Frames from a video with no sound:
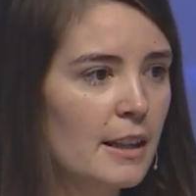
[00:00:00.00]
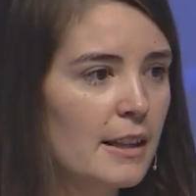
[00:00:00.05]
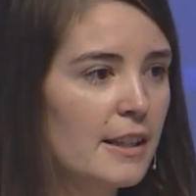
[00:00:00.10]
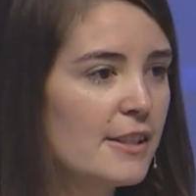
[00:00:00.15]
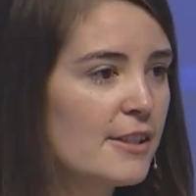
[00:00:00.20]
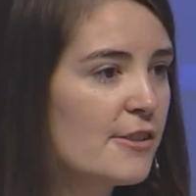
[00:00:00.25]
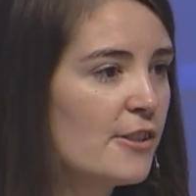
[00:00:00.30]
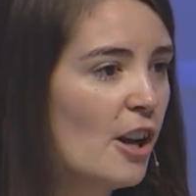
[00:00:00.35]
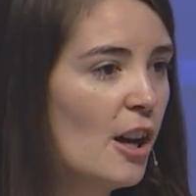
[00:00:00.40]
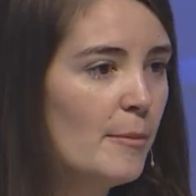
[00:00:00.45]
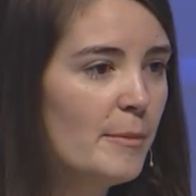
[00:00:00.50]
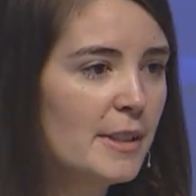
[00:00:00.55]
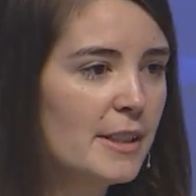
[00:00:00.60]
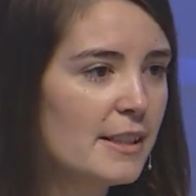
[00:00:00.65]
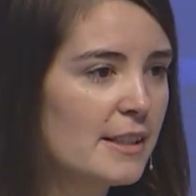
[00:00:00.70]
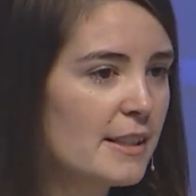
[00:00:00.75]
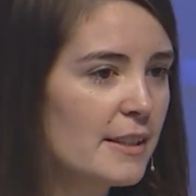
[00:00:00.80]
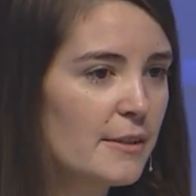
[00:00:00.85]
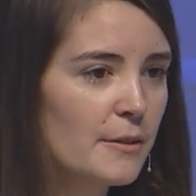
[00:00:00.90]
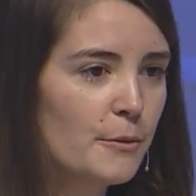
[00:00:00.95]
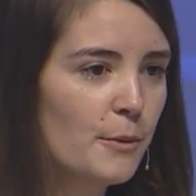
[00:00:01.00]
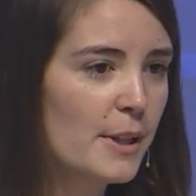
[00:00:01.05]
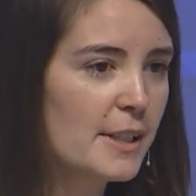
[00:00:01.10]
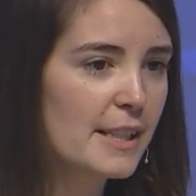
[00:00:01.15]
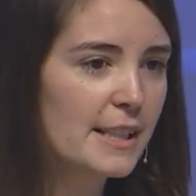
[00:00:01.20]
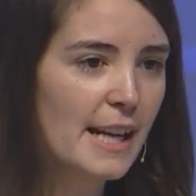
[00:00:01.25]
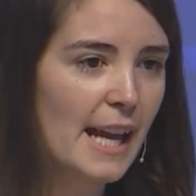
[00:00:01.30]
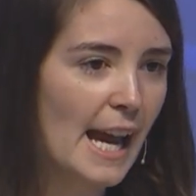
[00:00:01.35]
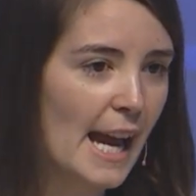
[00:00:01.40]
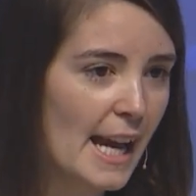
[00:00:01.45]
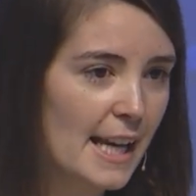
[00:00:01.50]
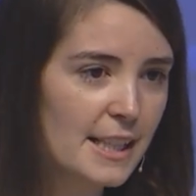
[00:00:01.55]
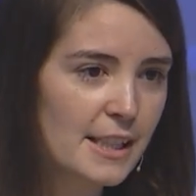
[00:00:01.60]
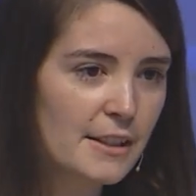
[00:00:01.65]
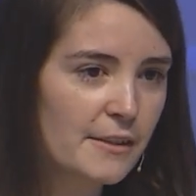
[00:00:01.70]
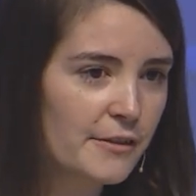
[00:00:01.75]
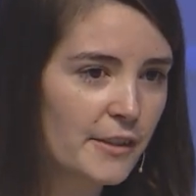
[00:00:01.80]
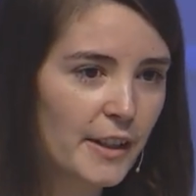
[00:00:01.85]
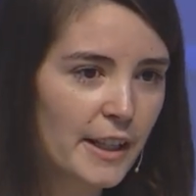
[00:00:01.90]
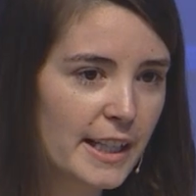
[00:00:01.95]
The psalmist wasn't
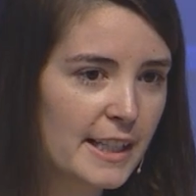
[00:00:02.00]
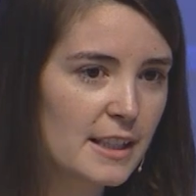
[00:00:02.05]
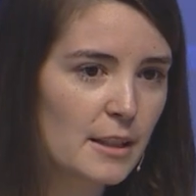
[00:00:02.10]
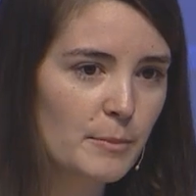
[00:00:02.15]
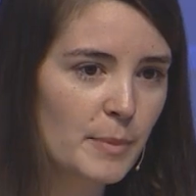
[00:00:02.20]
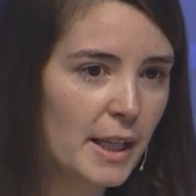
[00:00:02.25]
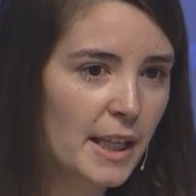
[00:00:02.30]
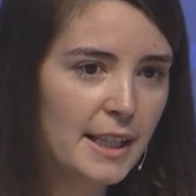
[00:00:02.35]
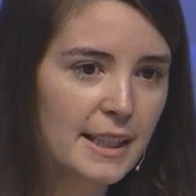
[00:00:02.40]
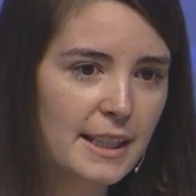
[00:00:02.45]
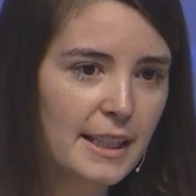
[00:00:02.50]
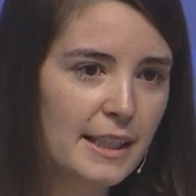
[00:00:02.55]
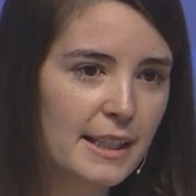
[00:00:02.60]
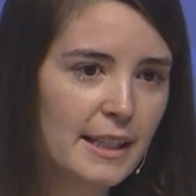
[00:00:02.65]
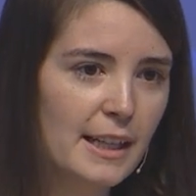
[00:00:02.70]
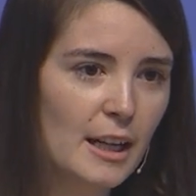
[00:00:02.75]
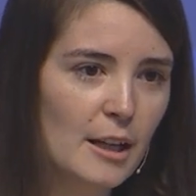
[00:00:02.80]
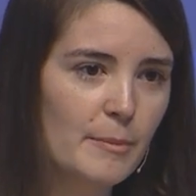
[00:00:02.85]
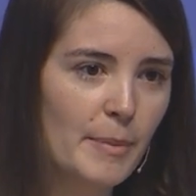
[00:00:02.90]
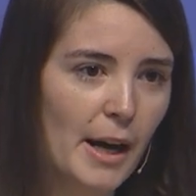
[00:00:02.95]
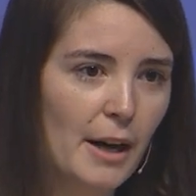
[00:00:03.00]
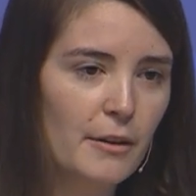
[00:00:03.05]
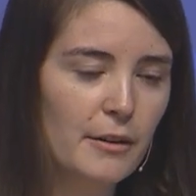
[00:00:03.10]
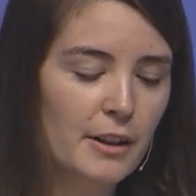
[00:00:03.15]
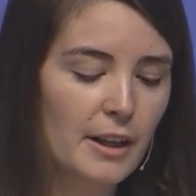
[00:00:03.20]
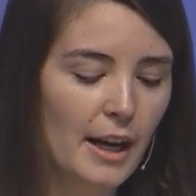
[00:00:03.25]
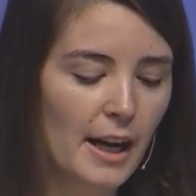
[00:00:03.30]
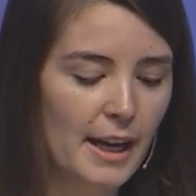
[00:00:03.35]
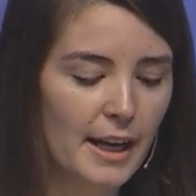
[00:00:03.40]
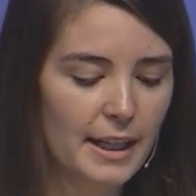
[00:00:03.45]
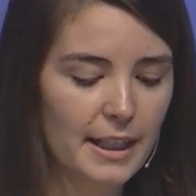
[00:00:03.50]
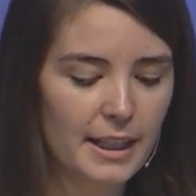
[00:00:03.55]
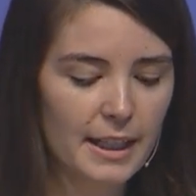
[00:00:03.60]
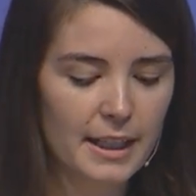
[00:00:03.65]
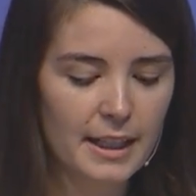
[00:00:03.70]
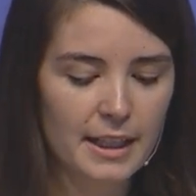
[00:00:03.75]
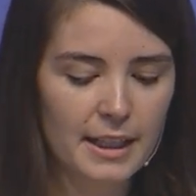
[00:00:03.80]
asked for his opinion about God.